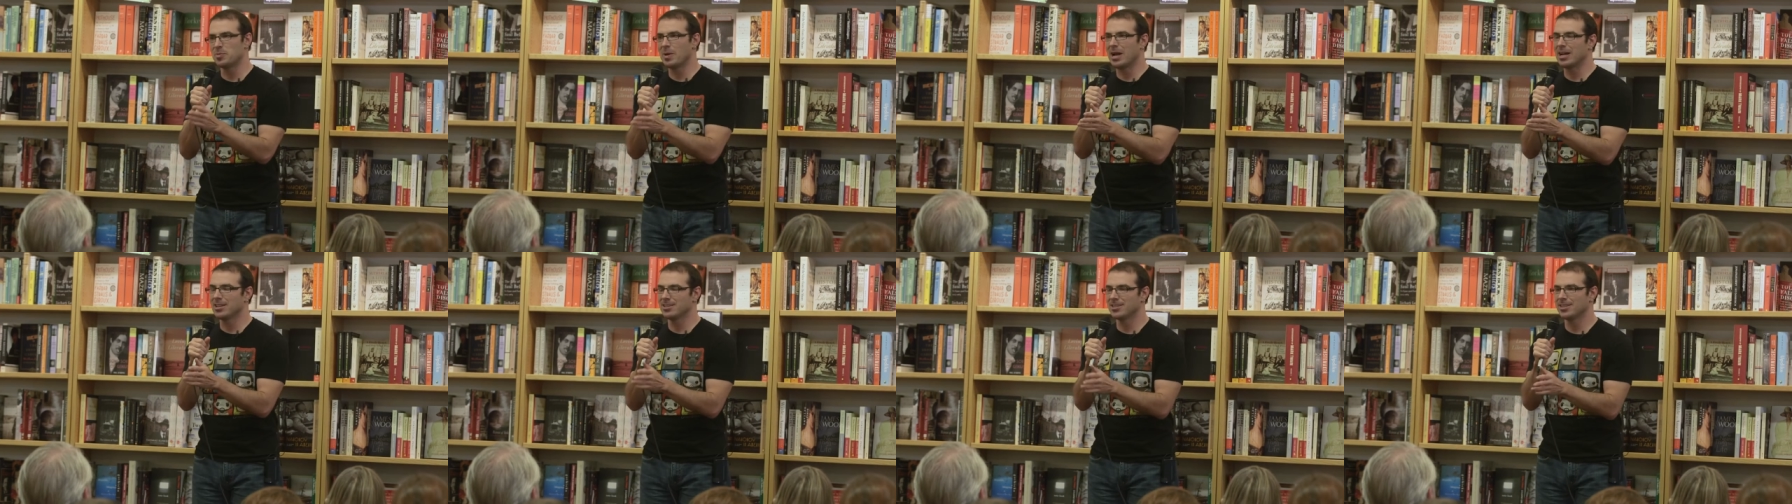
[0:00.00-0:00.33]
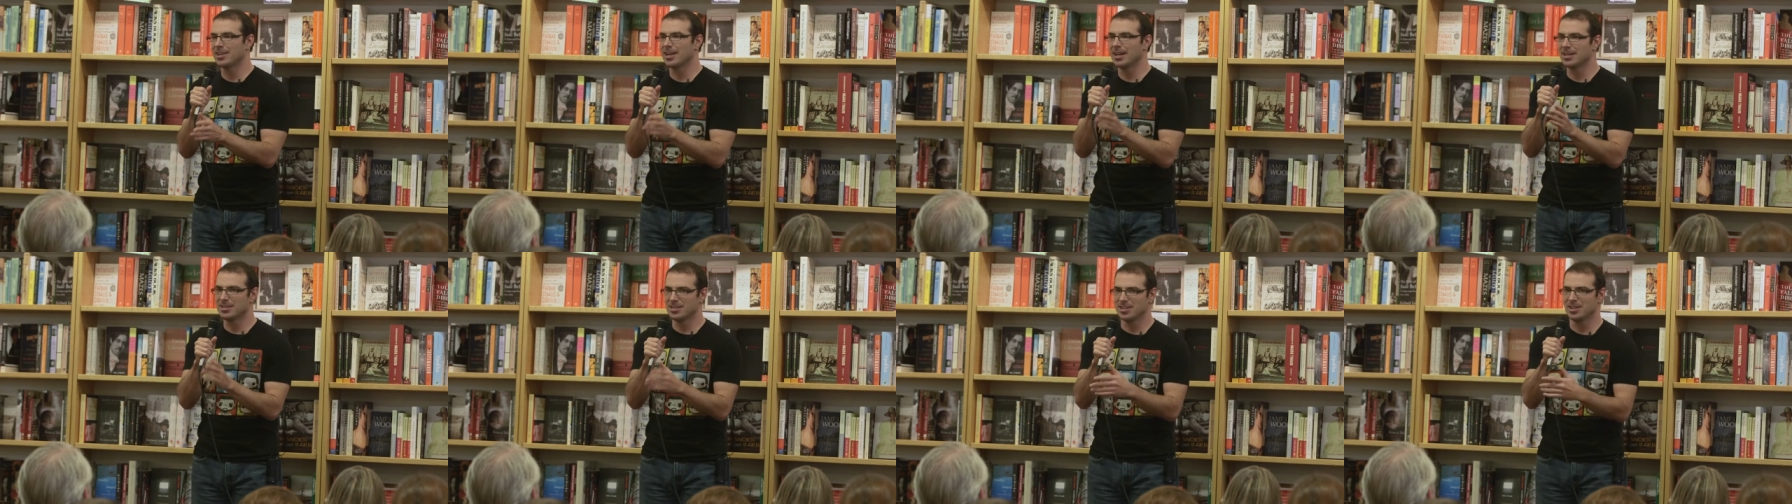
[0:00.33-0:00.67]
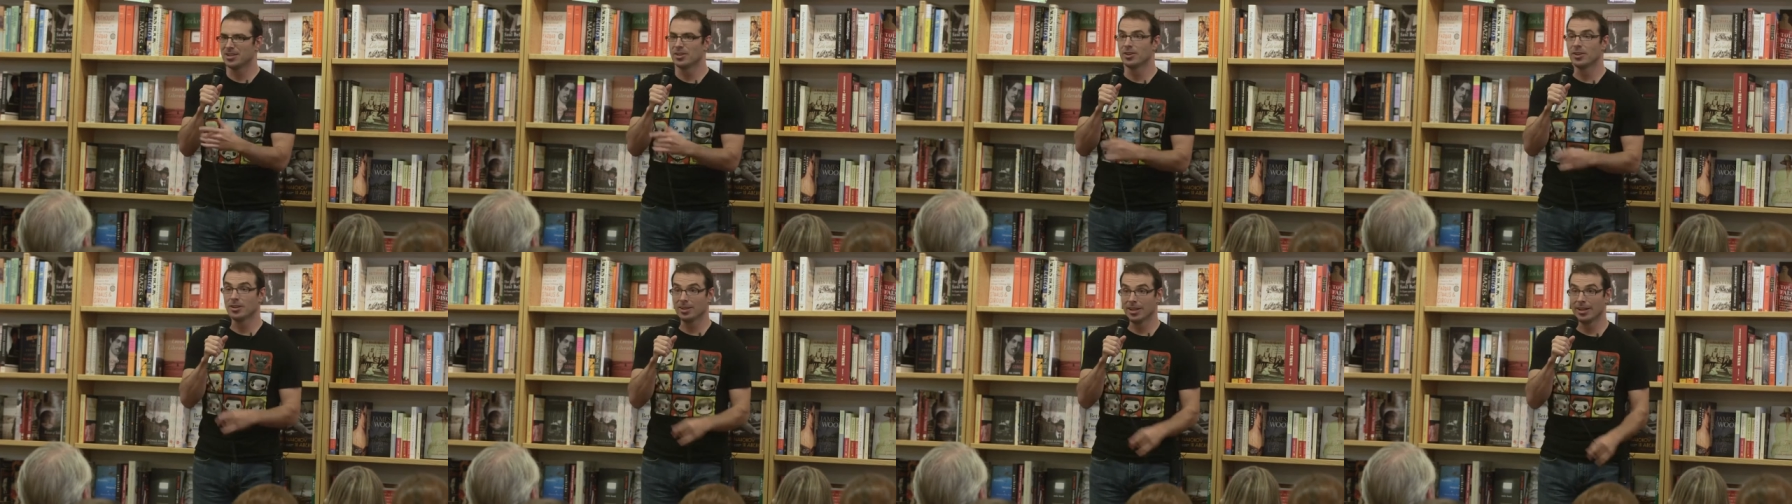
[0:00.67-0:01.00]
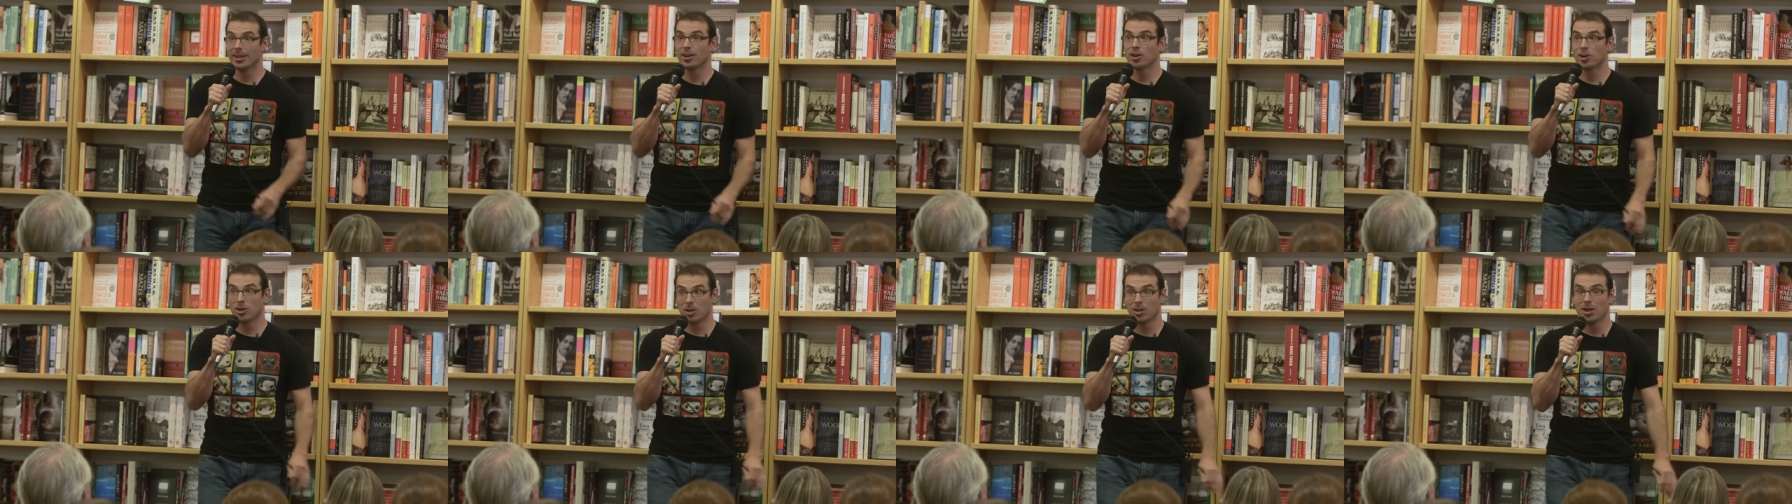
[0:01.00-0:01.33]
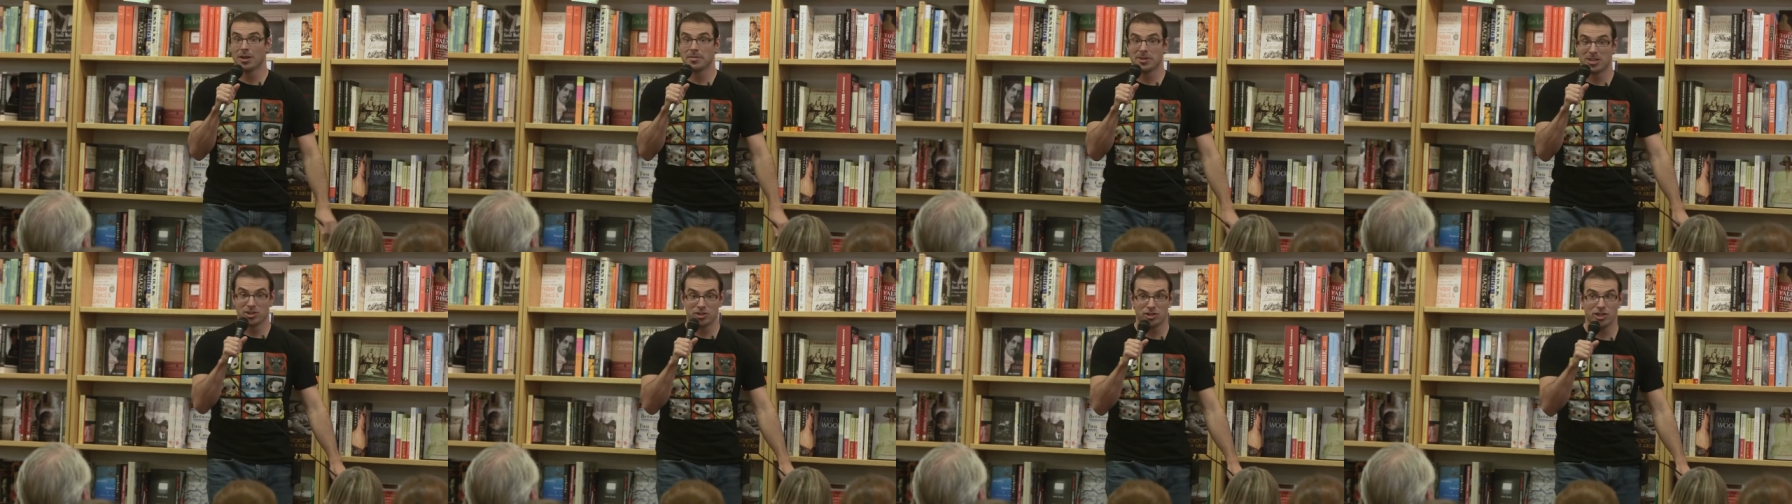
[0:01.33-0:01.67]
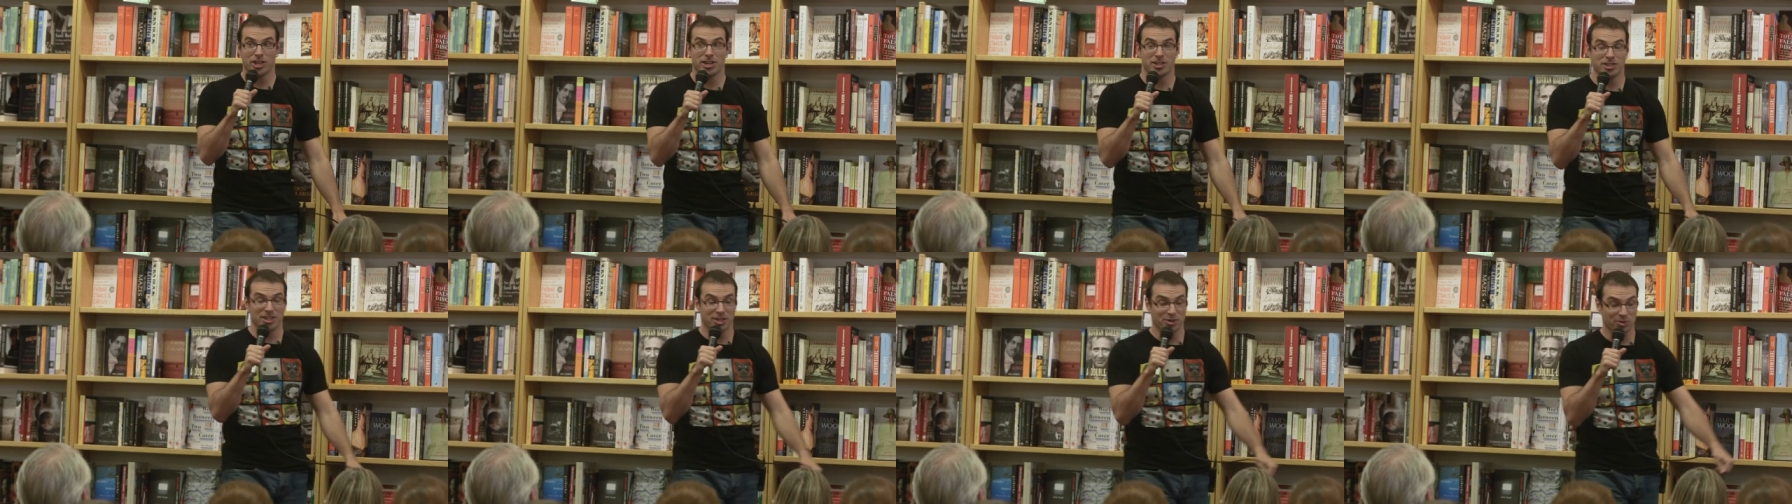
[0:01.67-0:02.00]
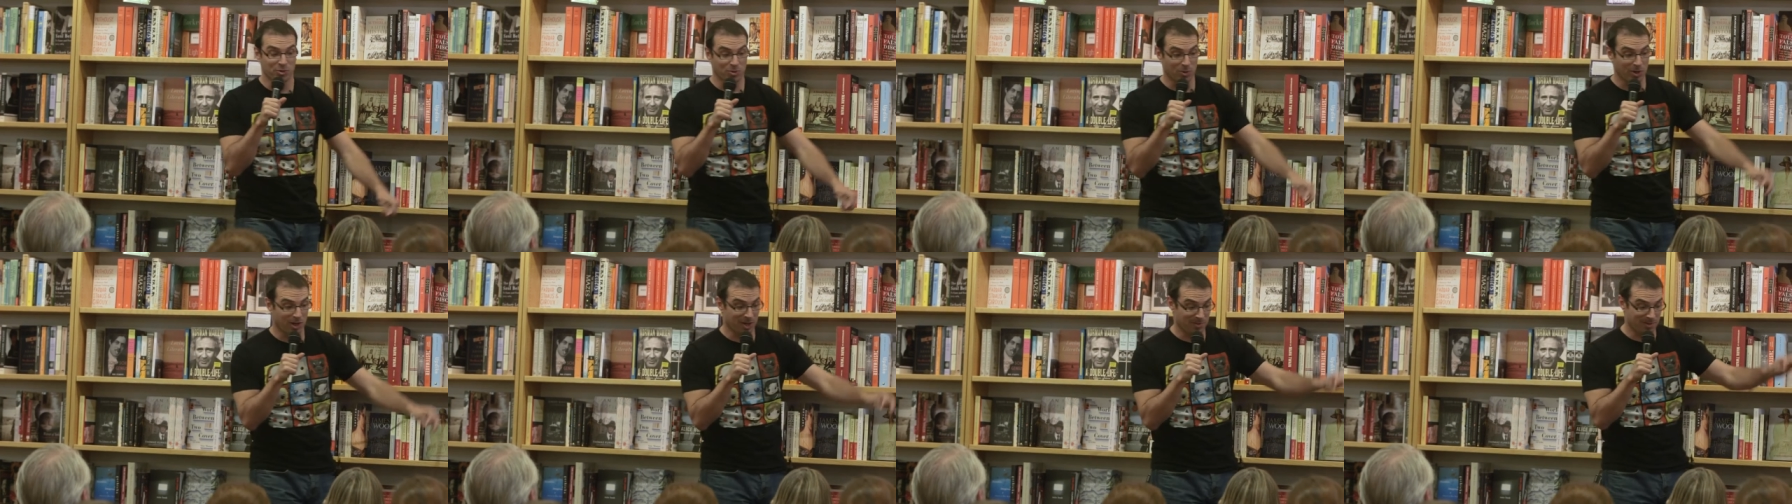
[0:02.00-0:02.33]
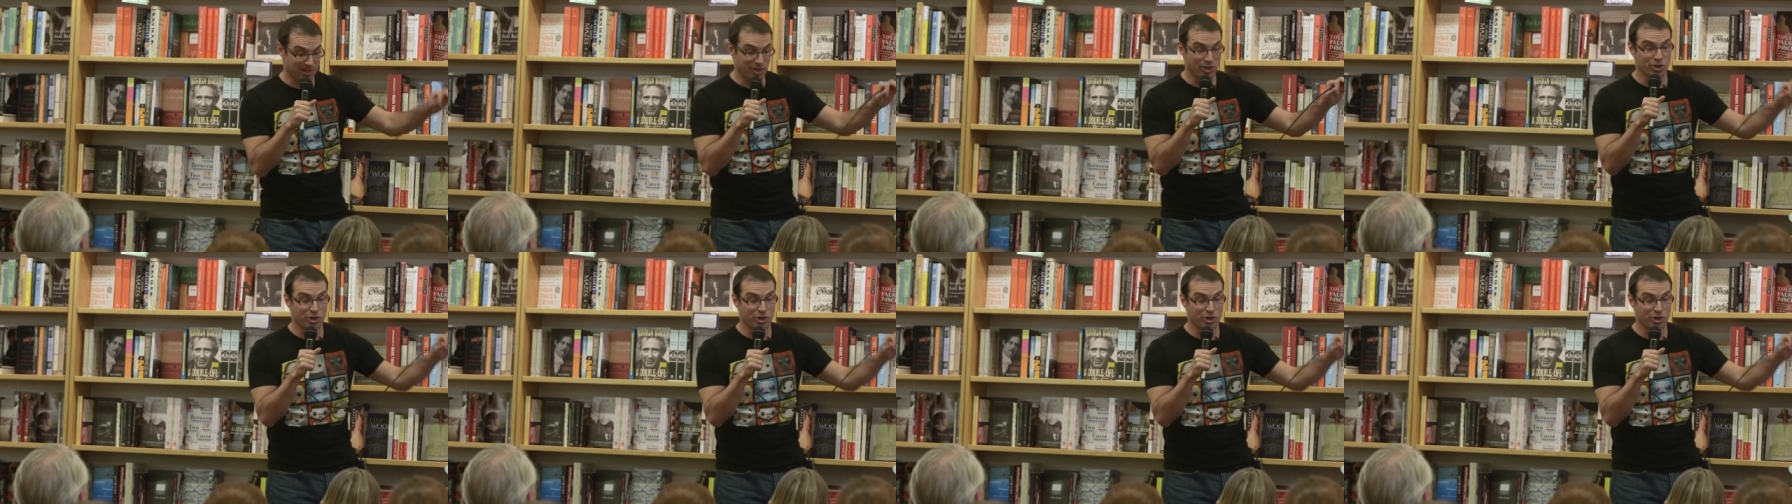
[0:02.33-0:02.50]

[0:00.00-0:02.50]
past the idea that like our climate is changing, is we're going to be